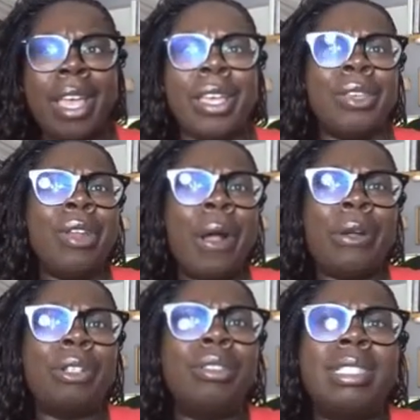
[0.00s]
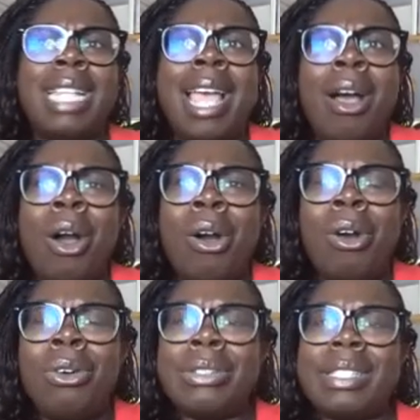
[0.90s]
that
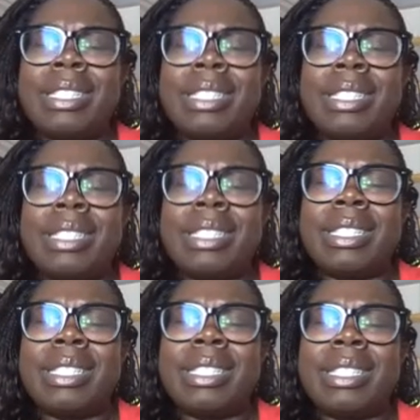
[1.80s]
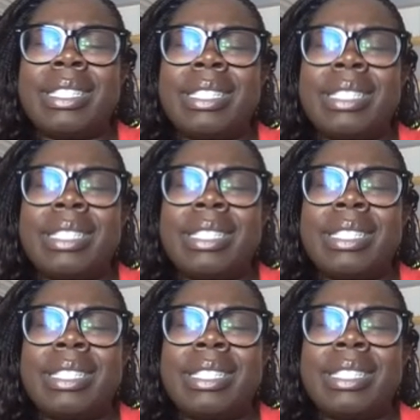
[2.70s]
whole stereotype, I guess you
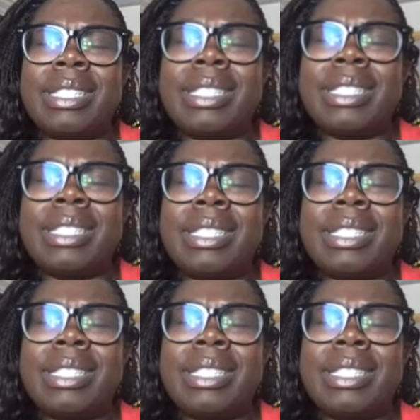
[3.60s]
would say,